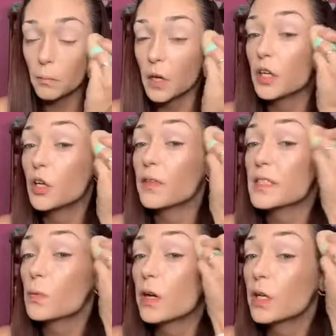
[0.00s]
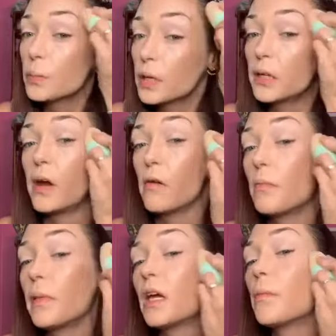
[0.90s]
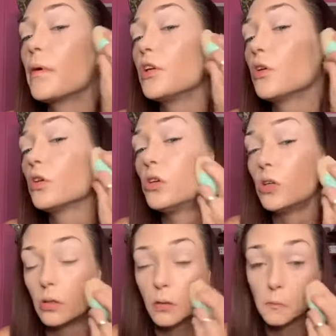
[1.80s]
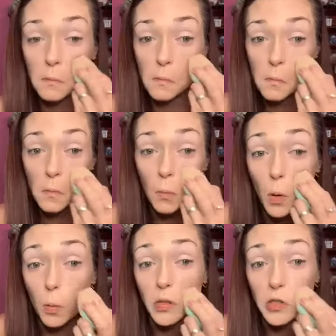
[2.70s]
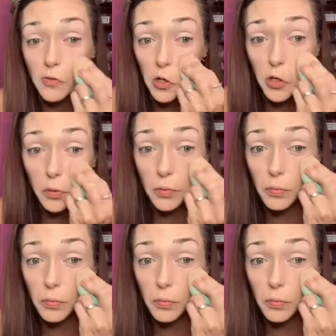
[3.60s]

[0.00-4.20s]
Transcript: You know, that's why you play around with makeup and you'll learn what works for you.